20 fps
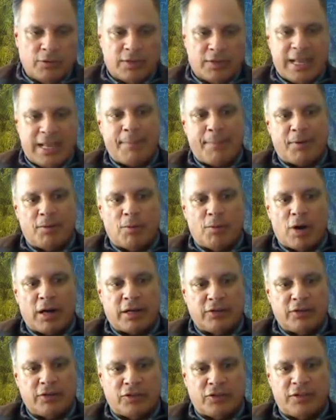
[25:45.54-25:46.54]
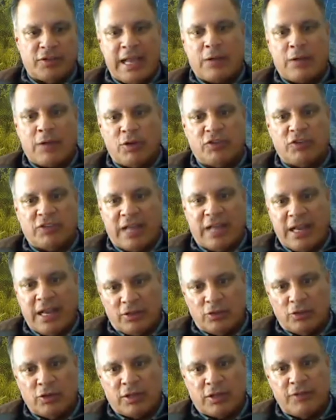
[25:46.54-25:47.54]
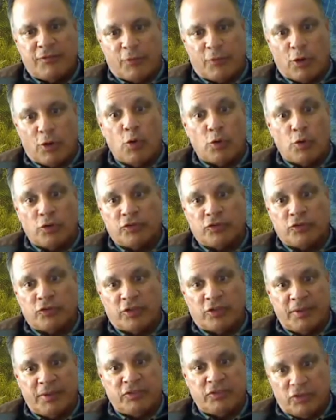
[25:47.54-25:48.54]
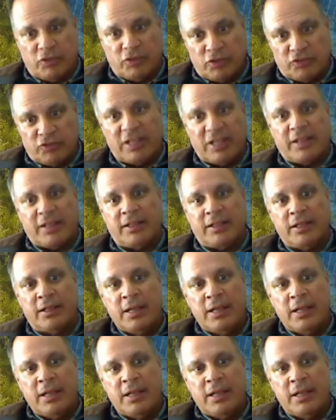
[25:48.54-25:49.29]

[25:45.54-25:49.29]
capital markets on the equity side, you're looking for owners of the business, so you're selling,